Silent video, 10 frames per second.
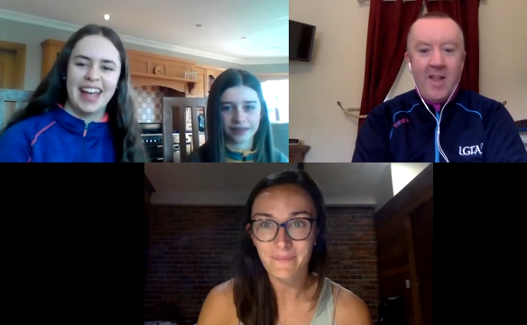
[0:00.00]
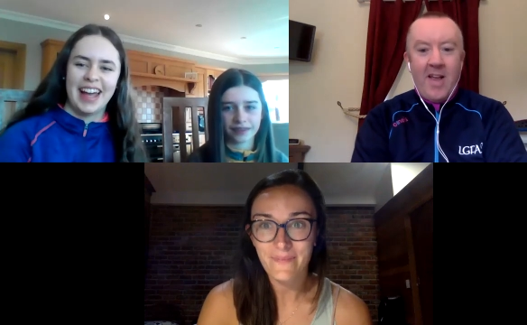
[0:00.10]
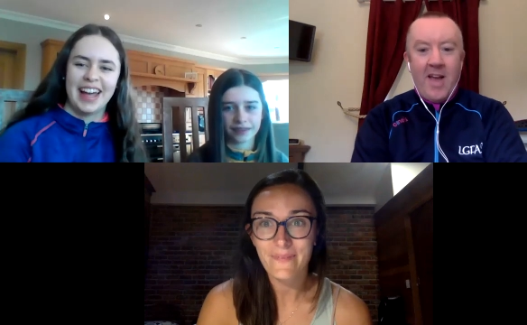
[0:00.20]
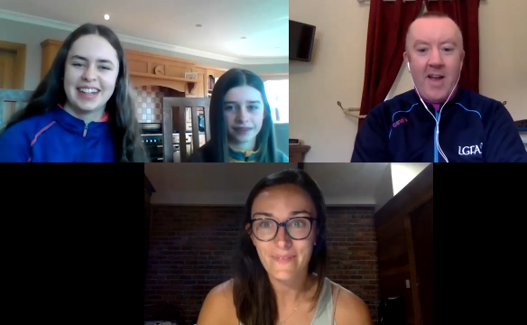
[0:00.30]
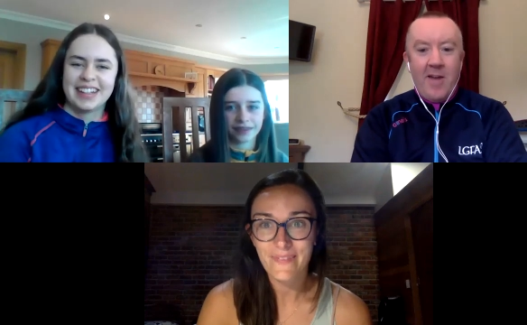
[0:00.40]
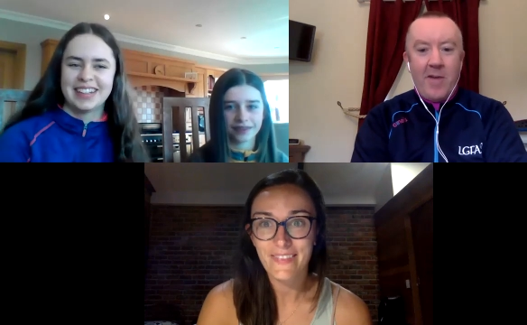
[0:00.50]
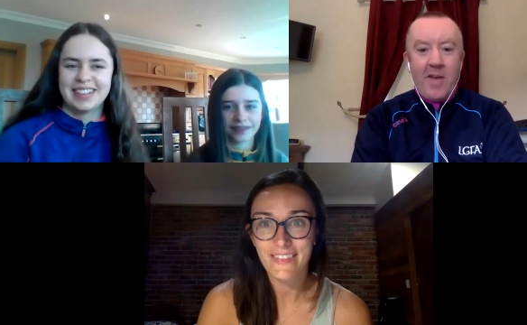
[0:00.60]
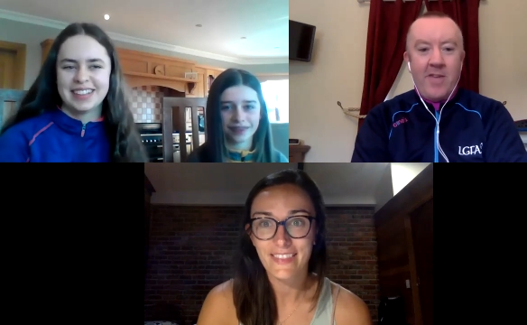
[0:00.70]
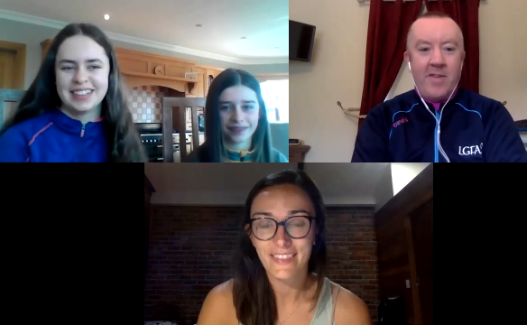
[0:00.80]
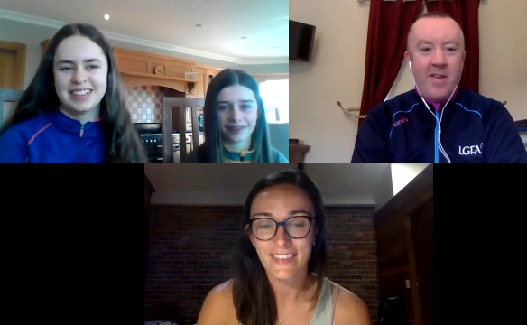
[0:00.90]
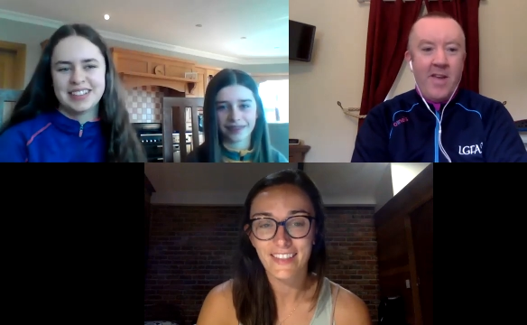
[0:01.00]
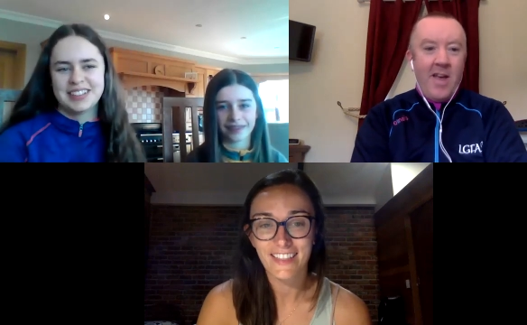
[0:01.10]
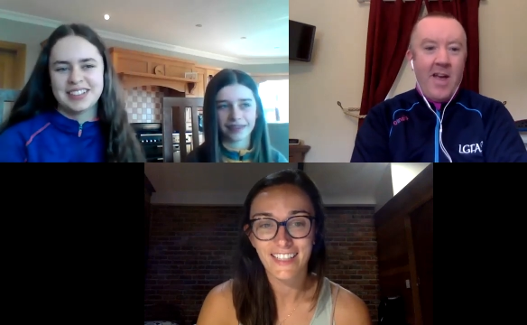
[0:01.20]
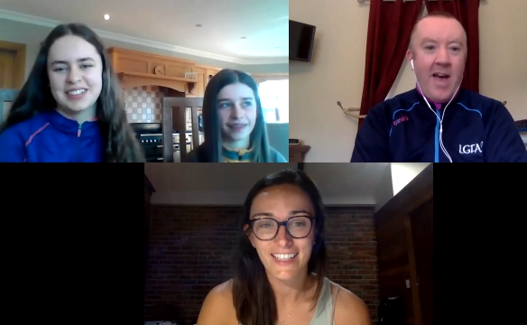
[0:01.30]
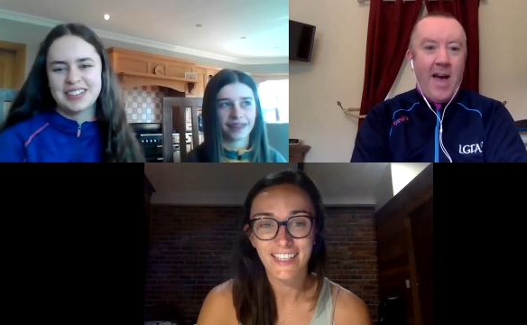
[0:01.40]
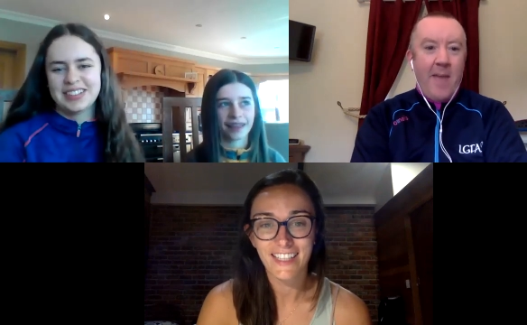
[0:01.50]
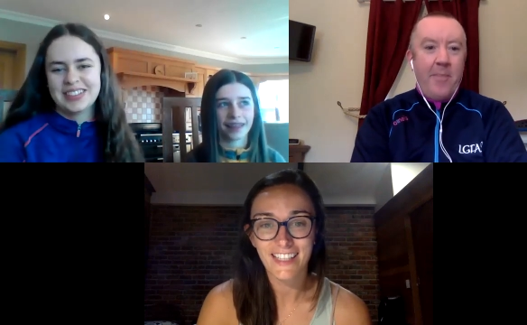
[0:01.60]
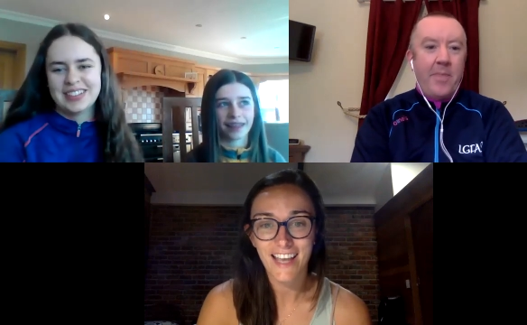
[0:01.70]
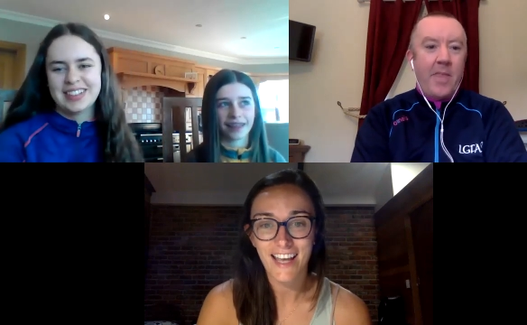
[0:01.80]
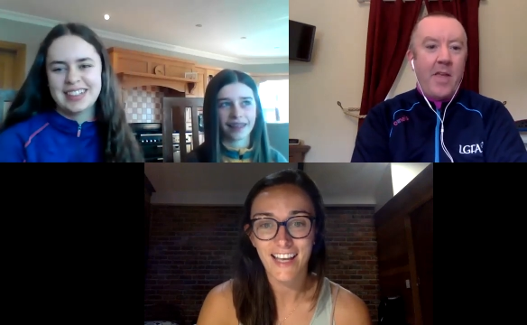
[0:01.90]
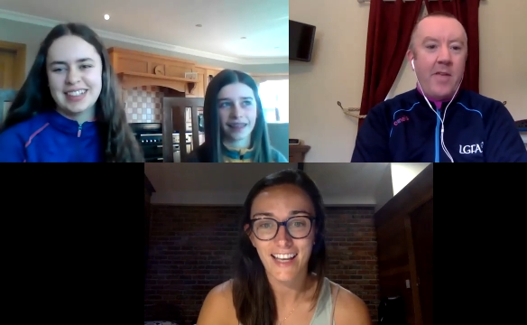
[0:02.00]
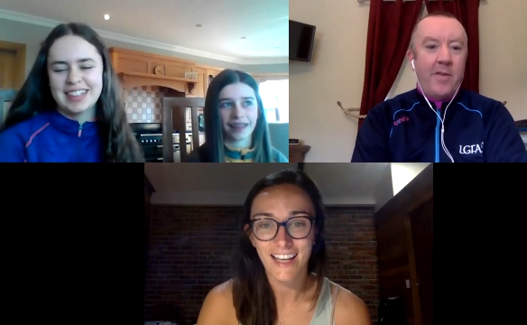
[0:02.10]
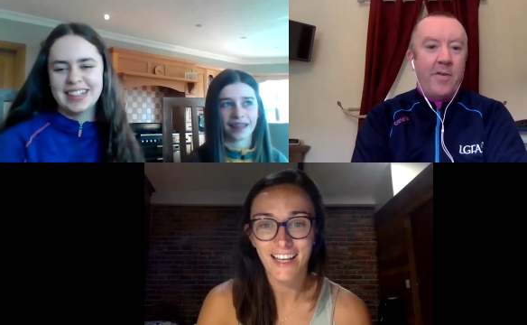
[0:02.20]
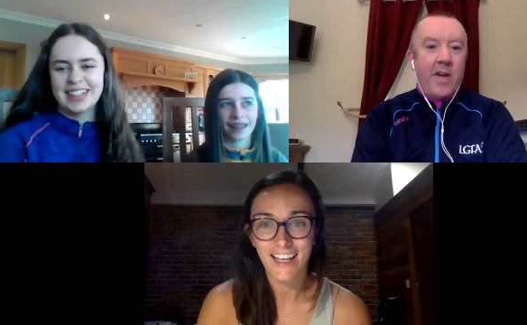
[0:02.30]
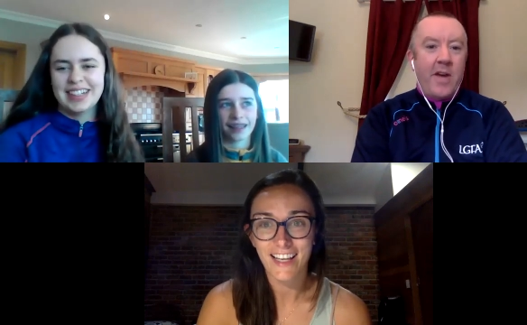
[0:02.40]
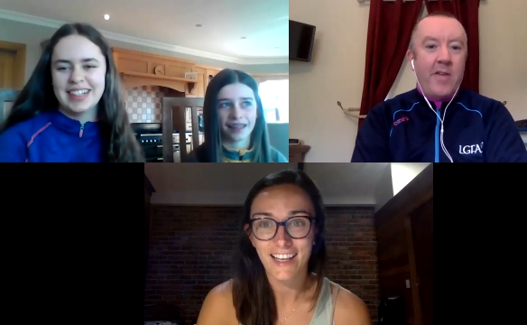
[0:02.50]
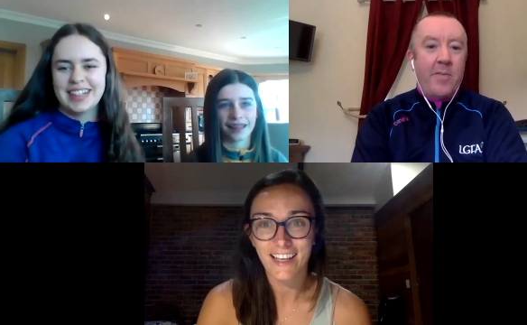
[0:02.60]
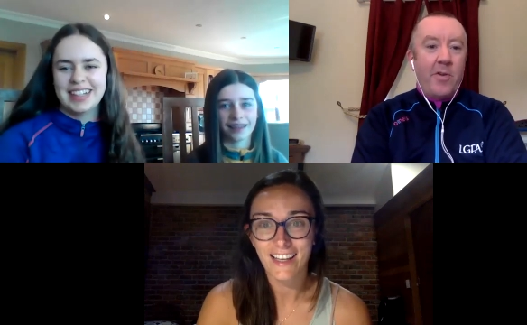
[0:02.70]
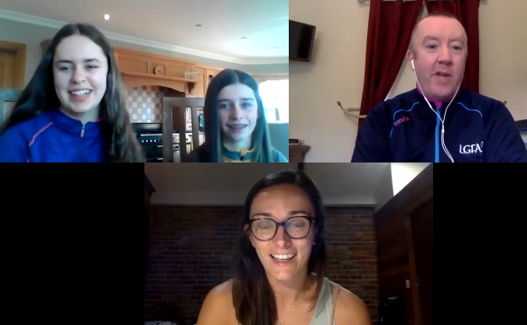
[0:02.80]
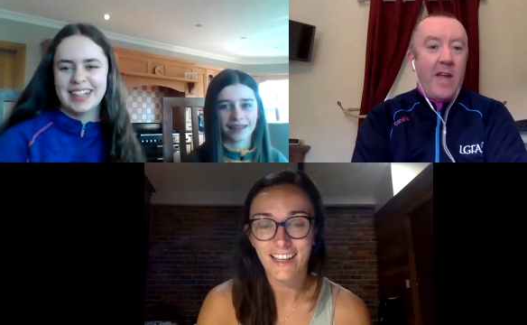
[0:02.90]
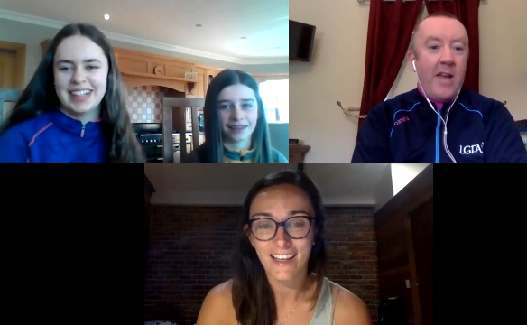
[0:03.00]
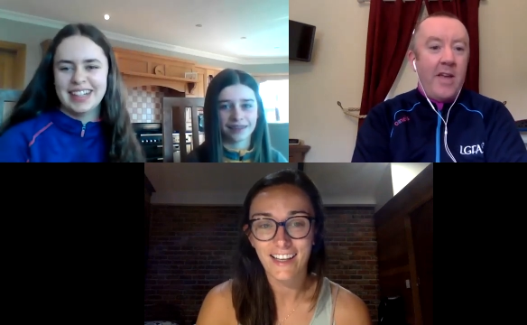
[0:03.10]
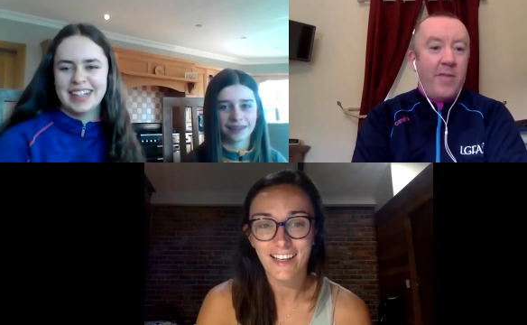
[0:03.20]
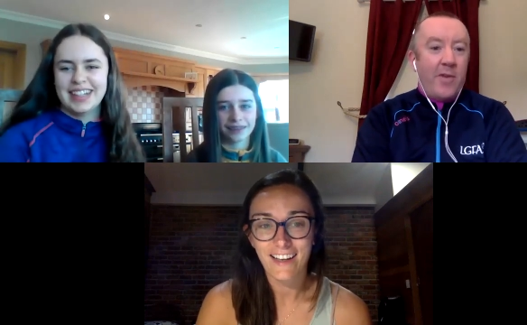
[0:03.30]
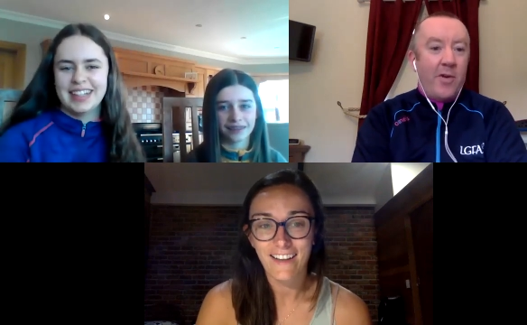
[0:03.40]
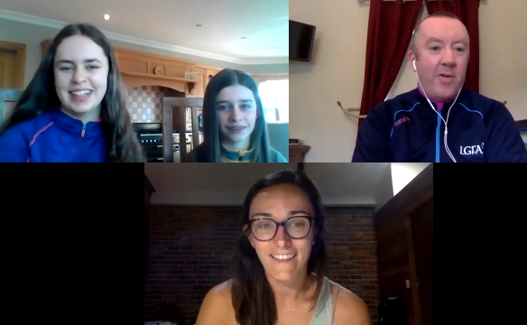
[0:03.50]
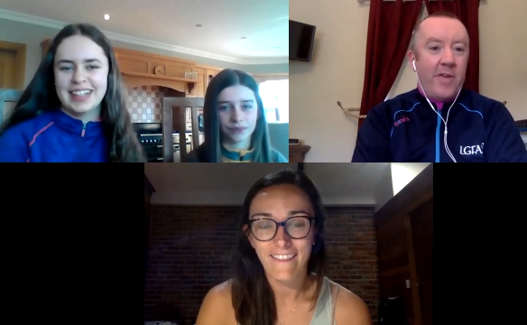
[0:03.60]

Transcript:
Speaker 1: yeah. and Louise. Um, yeah so guys, I'm going to let Niamh go.